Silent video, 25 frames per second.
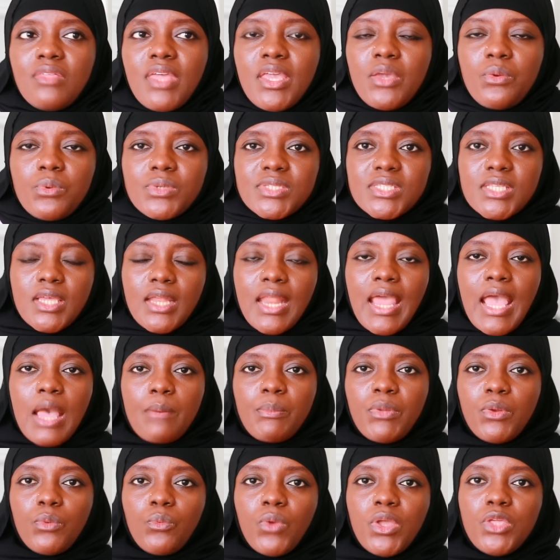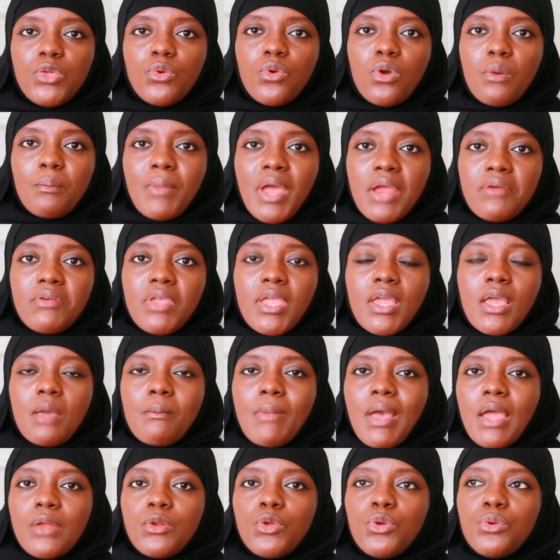think was going to happen when you were marrying a
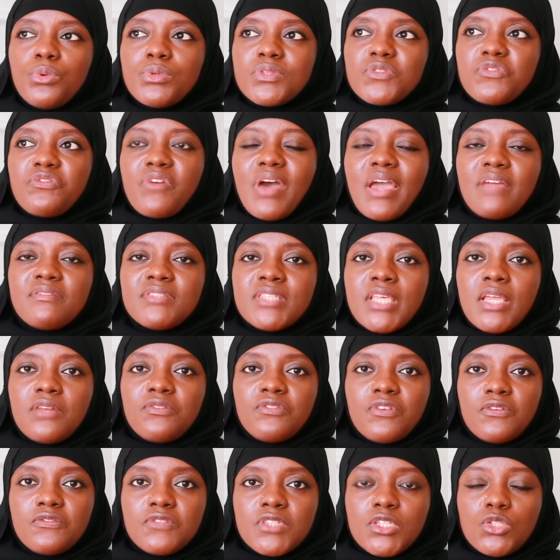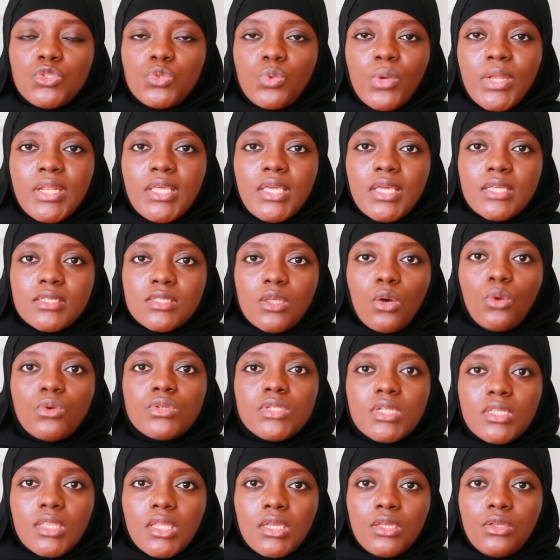man who was 5, 10, 15, 20 years
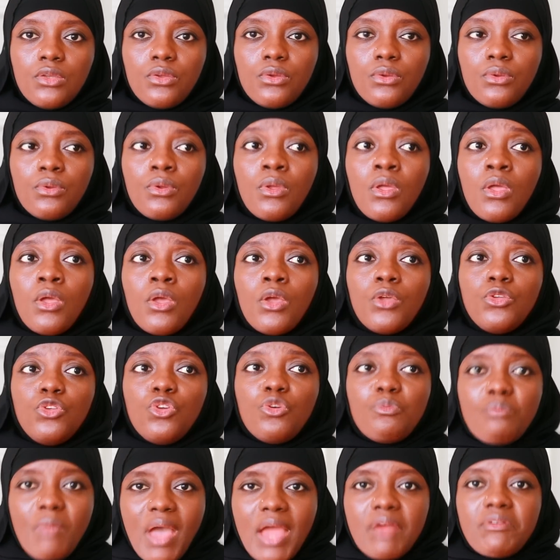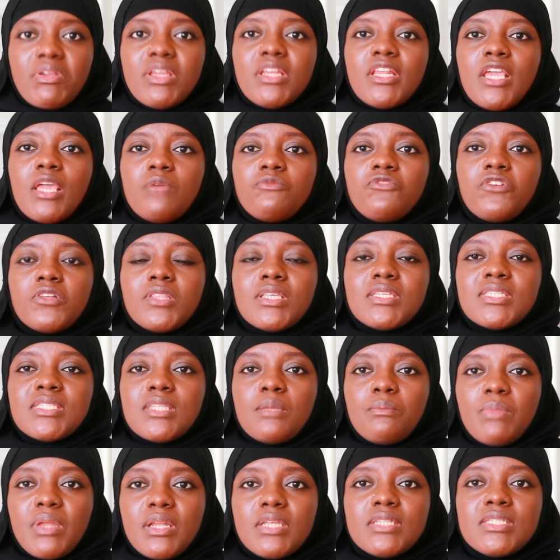older than you? You married him for the
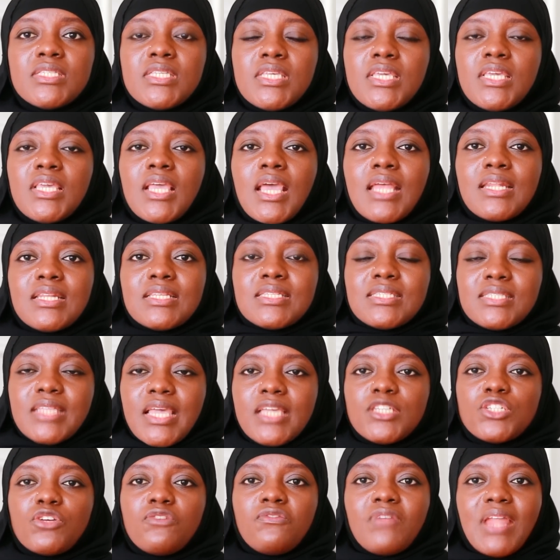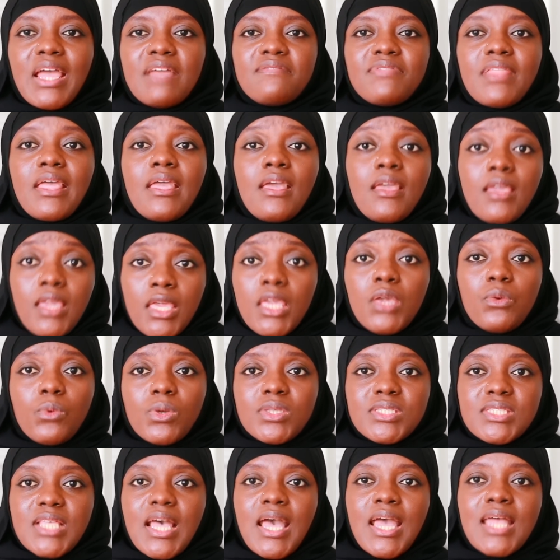stability and the stage of life that he
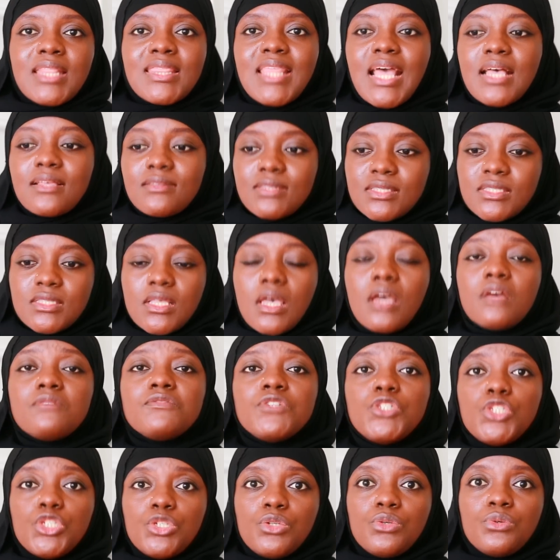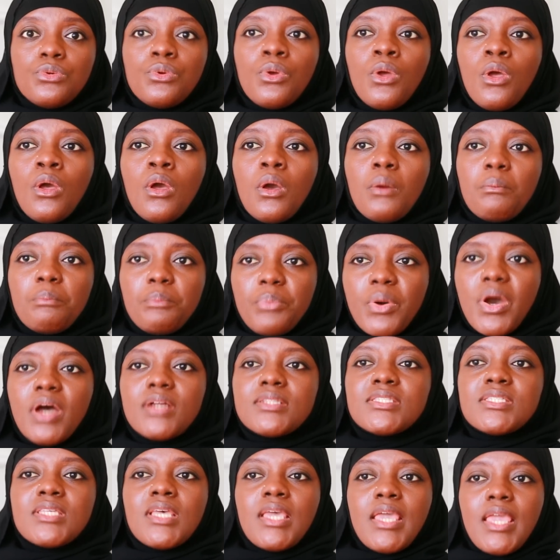was at, and that served you.
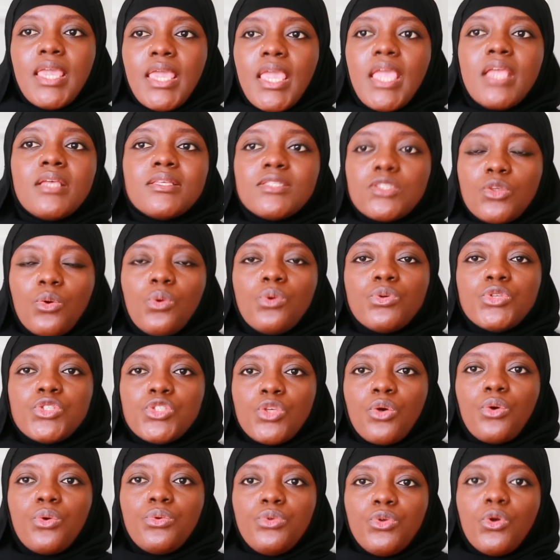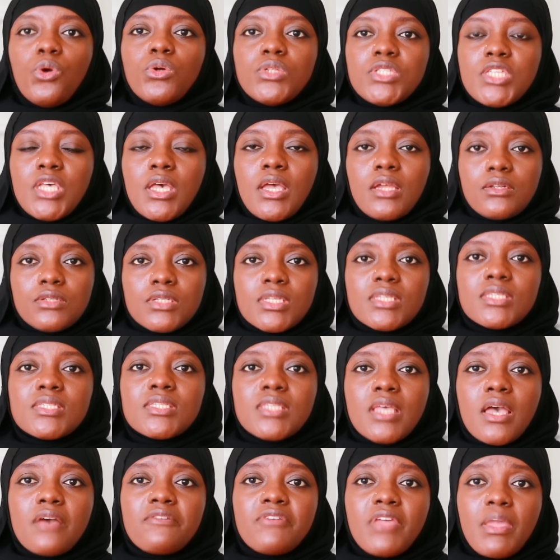But here's also your turn to
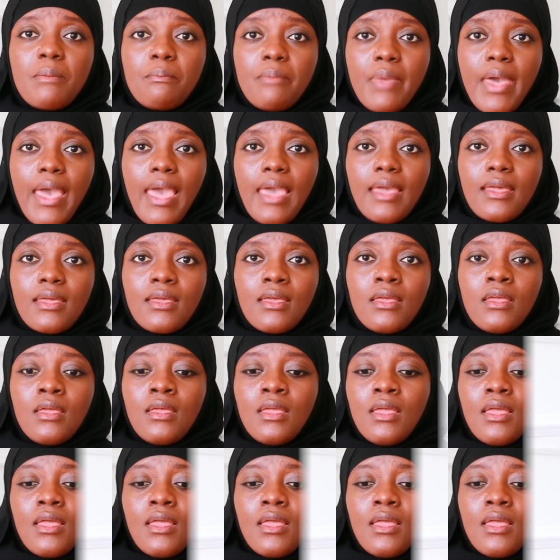serve him back.